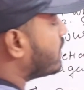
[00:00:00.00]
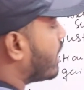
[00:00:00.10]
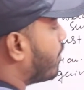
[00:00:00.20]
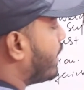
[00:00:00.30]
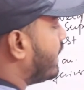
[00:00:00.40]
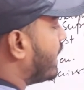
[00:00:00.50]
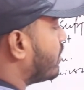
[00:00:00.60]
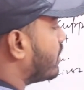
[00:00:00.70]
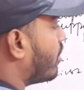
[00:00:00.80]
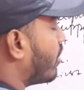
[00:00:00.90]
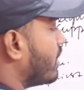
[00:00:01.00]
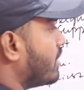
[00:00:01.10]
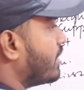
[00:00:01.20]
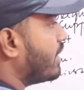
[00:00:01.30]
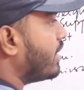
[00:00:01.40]
applied along the
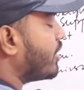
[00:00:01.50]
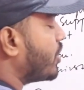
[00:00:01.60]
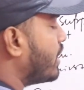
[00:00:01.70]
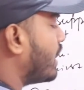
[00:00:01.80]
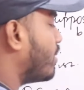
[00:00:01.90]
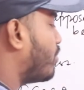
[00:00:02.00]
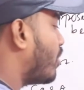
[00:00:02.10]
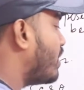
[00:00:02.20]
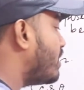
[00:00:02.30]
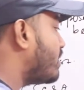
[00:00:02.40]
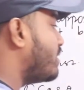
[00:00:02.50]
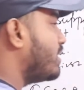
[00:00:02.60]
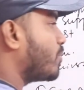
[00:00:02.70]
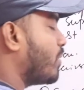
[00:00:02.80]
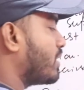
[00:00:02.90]
horizontal direction and the body is
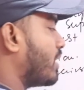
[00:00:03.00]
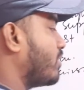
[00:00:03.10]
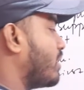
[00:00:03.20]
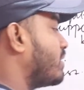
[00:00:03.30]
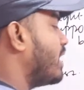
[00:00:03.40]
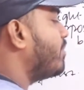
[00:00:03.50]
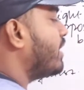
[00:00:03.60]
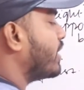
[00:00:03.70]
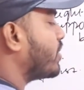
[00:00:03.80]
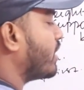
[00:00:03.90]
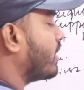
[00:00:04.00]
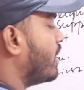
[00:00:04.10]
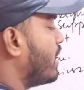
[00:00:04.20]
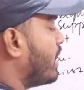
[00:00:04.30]
displaced along the same direction.